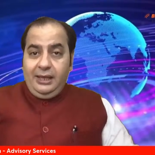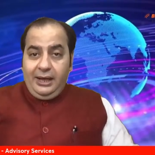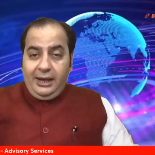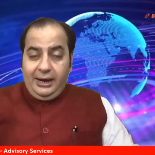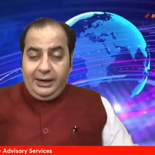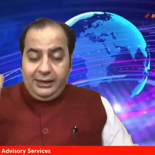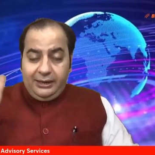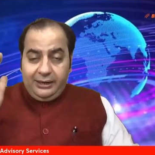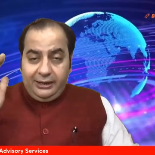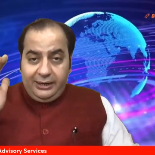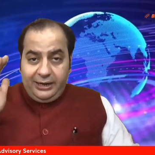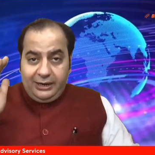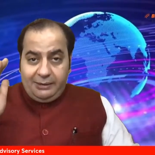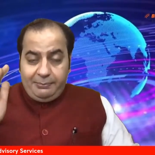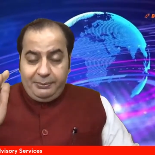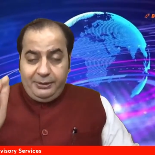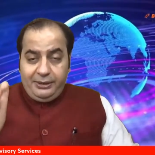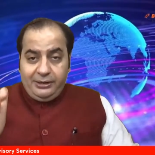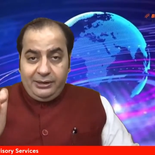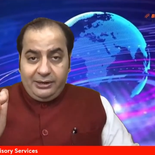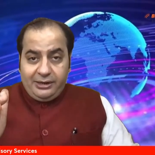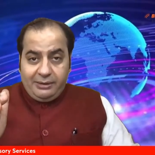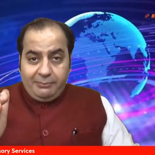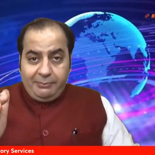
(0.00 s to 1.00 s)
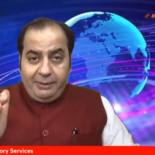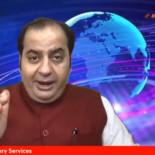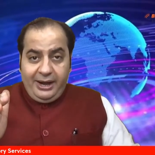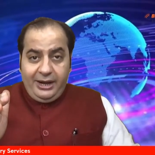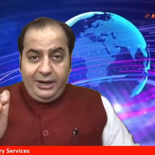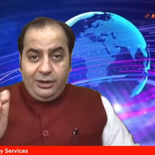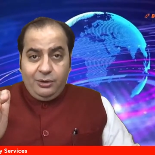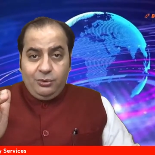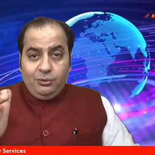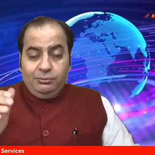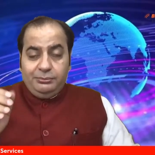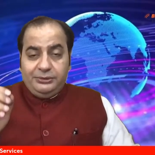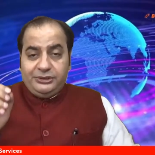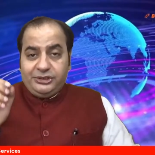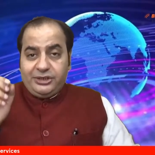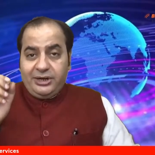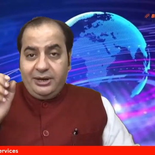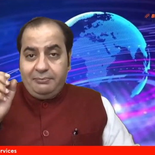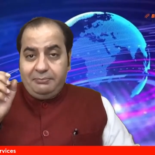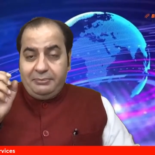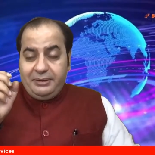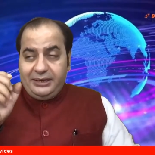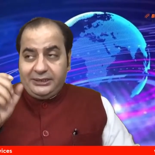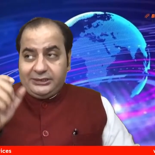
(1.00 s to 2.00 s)
And let me remind you, Mr.
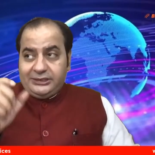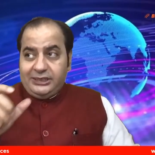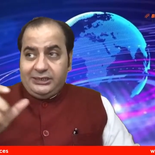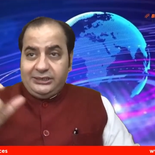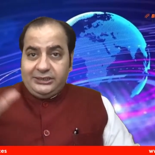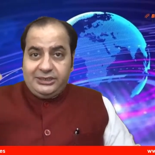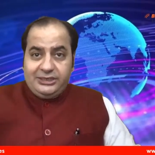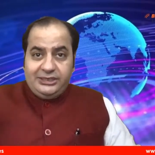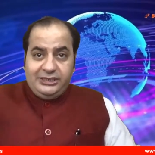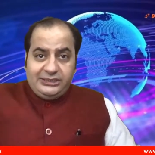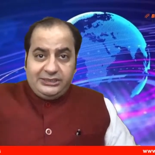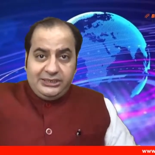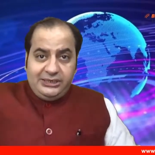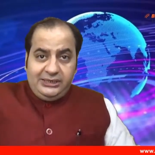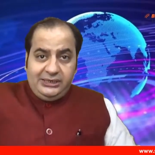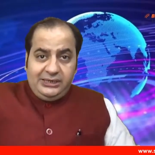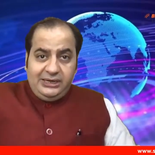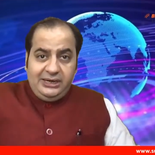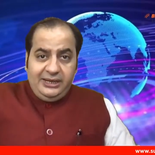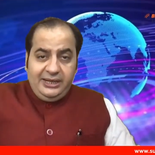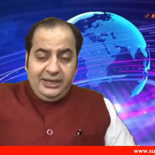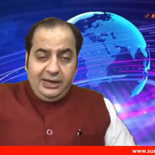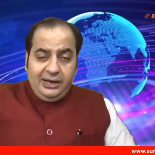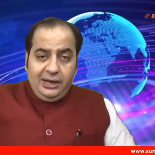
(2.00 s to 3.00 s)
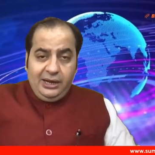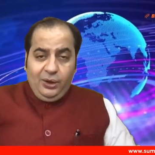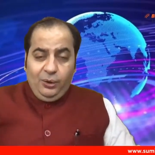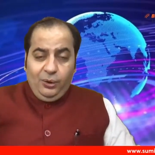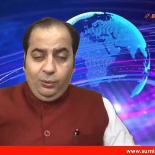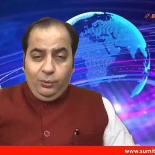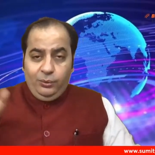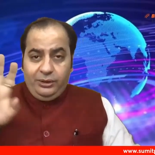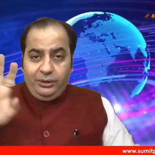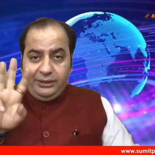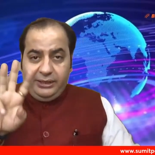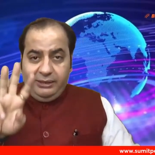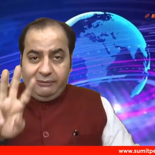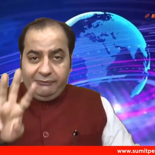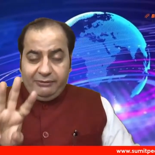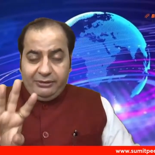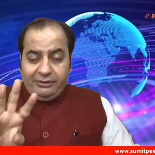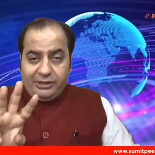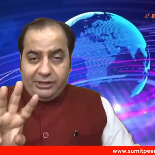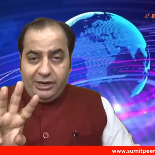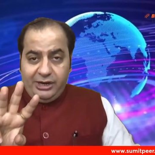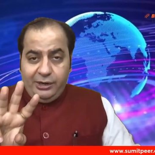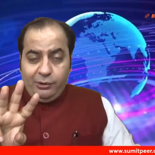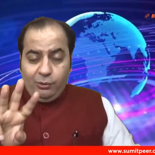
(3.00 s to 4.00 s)
MBS has recently allowed, there
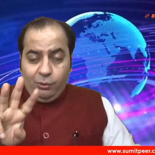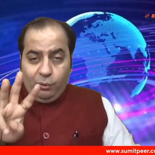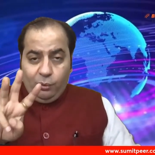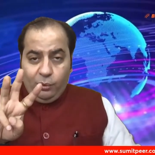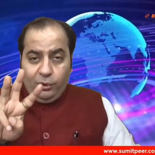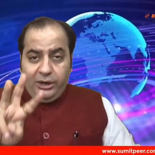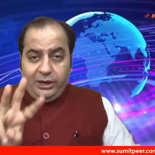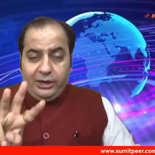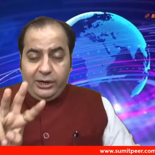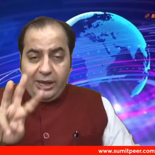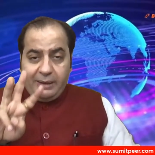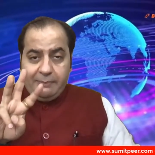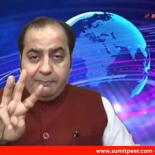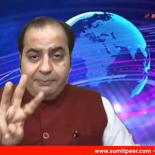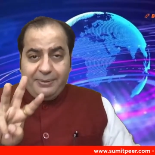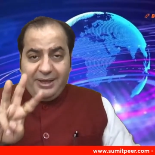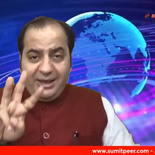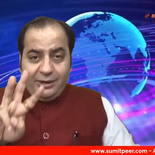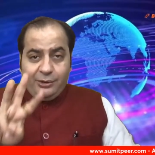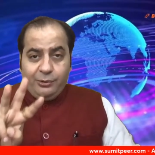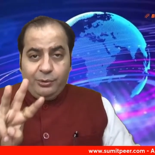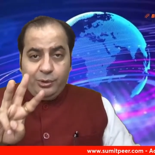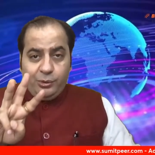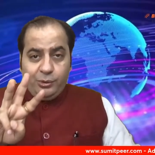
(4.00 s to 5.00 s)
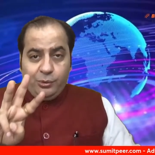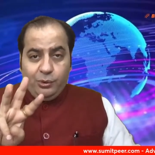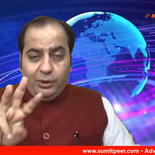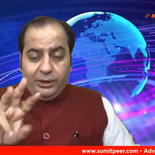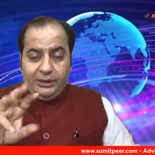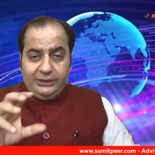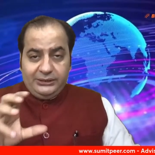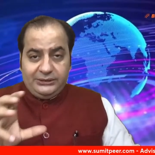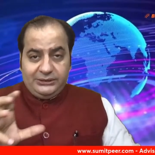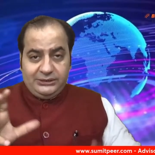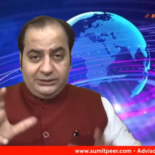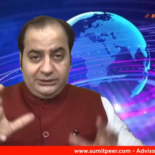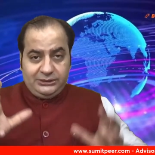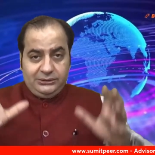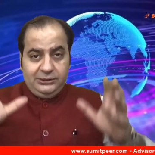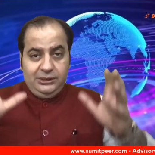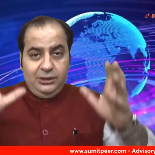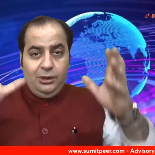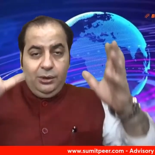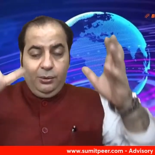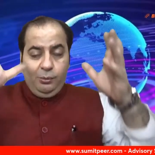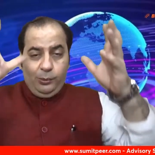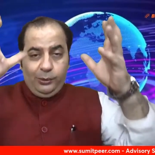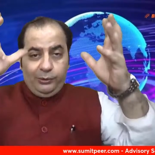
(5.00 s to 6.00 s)
were 3 old-time penguin goddesses,
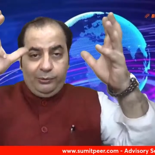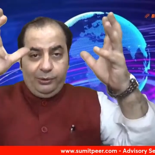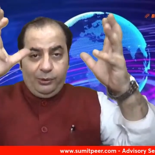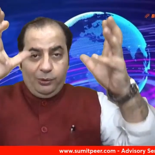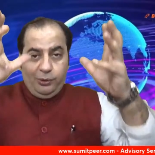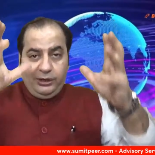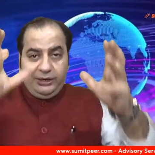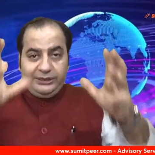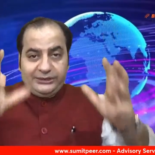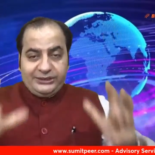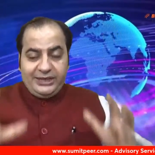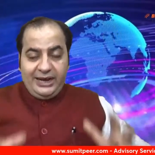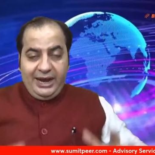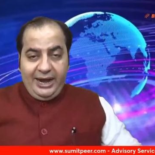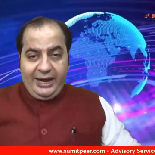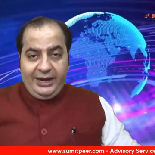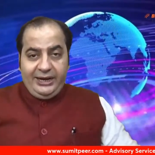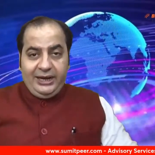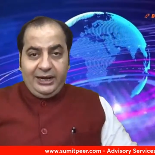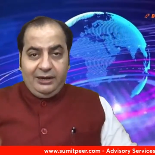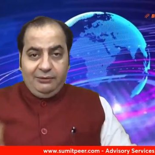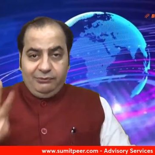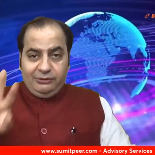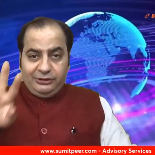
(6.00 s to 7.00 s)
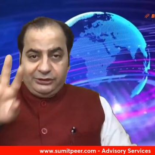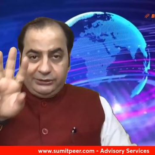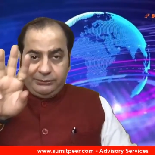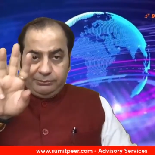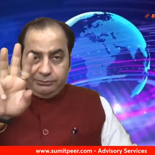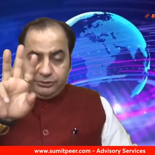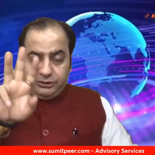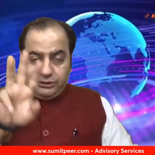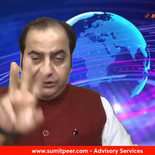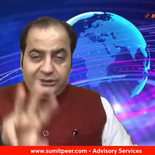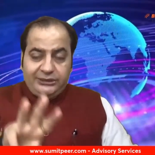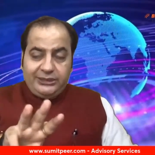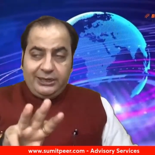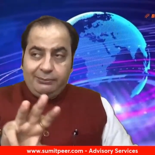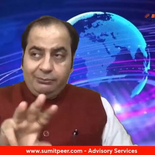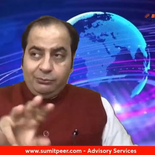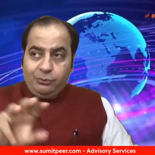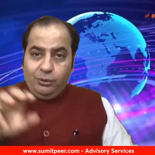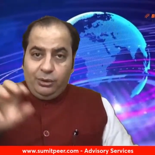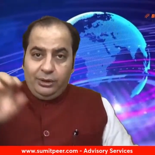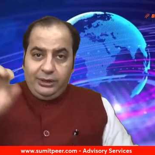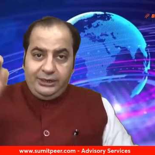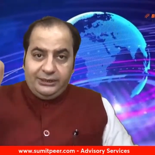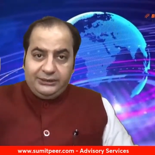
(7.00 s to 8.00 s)
what we call as ideal worship.
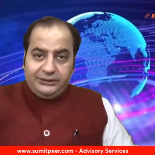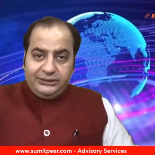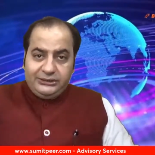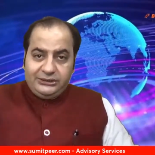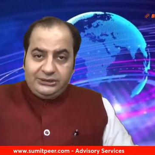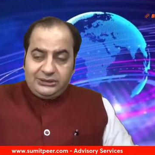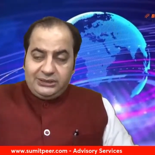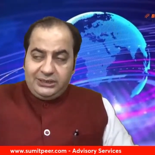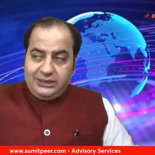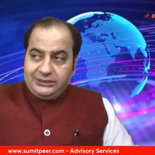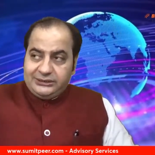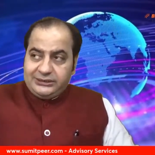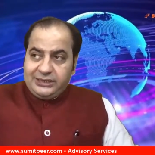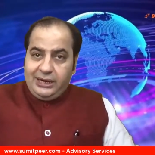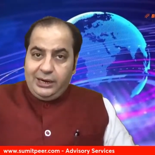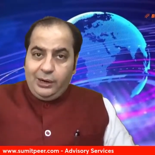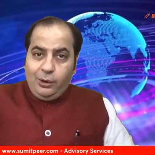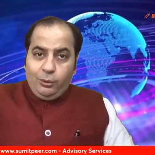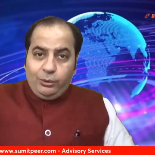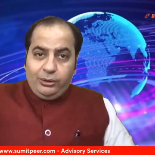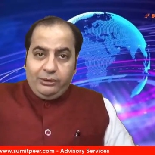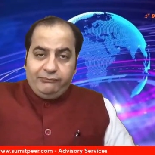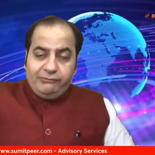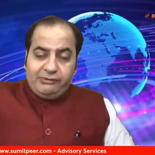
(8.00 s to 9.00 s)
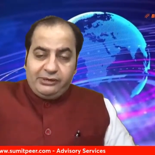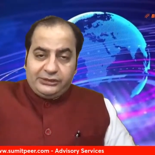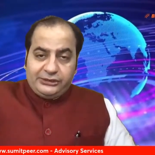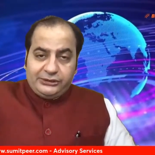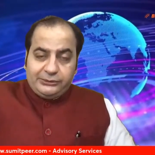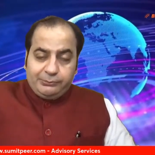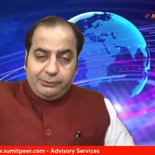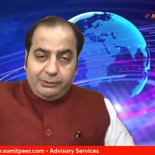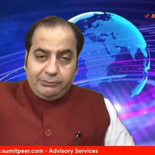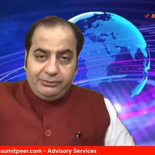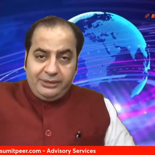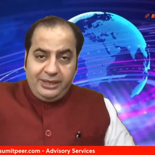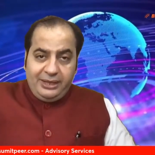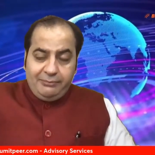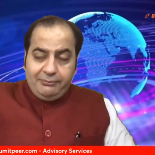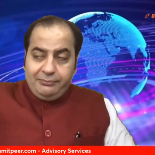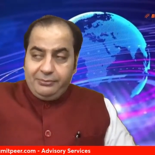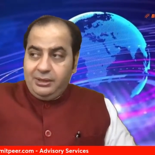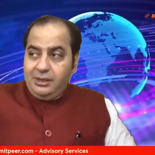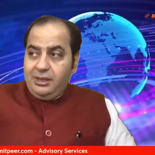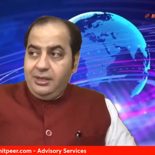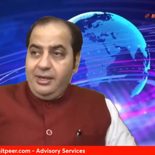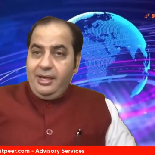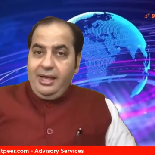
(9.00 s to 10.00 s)
3-time goddesses, he has allowed the worship of
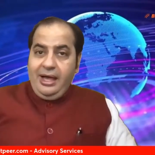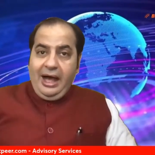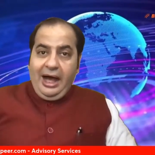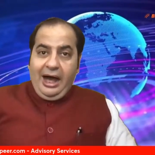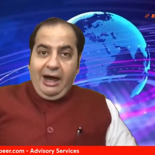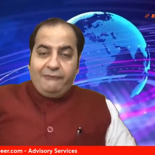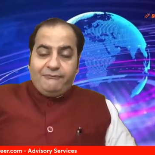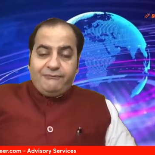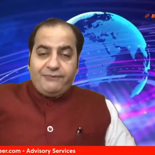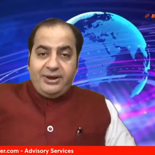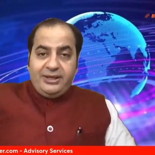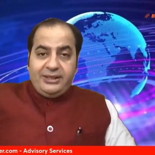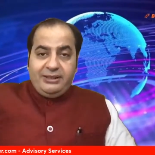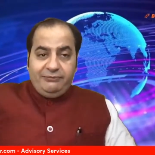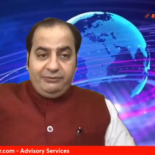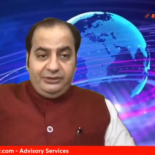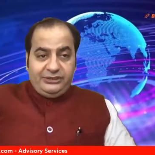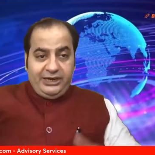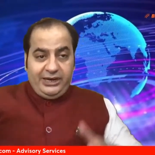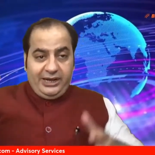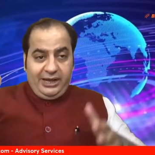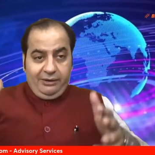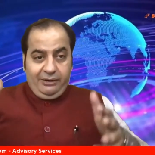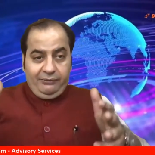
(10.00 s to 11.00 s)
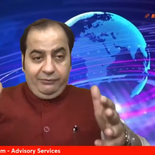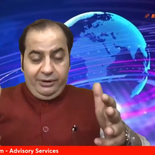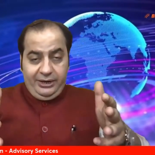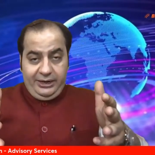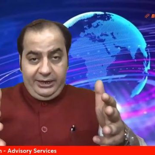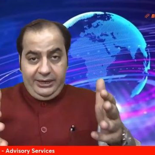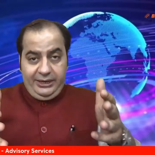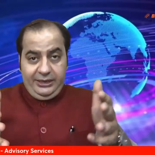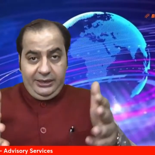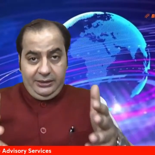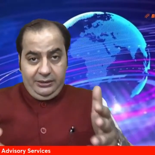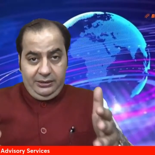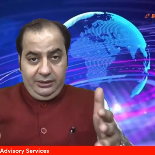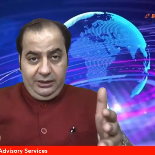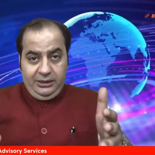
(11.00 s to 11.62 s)
them. After that, which I covered in,